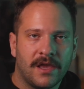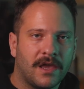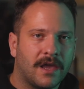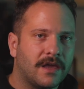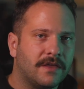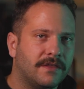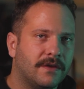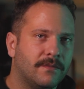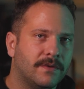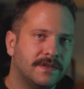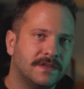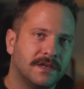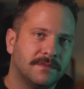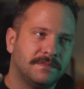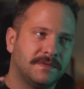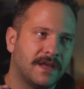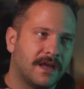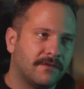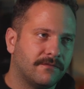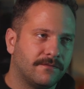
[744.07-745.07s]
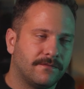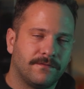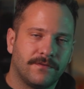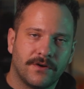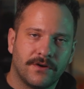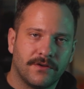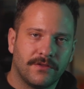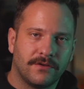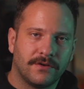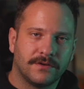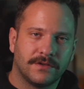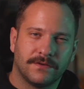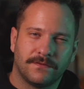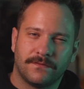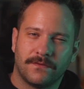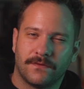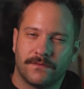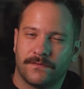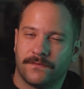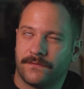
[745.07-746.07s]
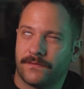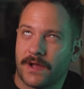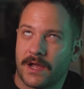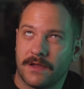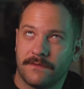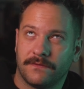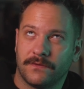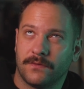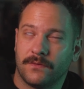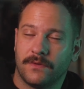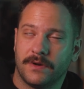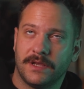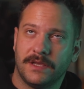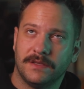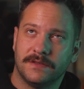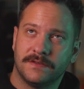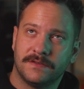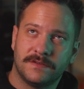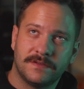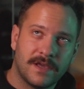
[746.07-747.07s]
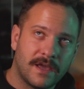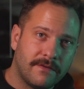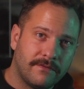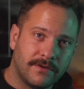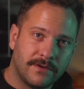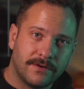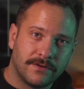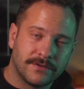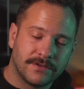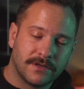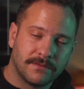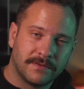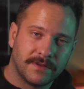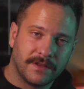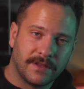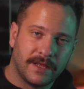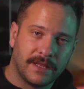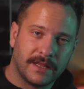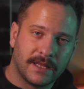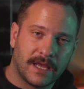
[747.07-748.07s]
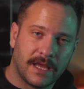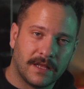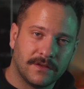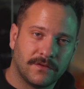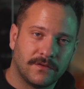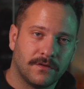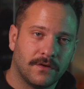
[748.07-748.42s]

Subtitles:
and then we dipped down further to 527 or something like that.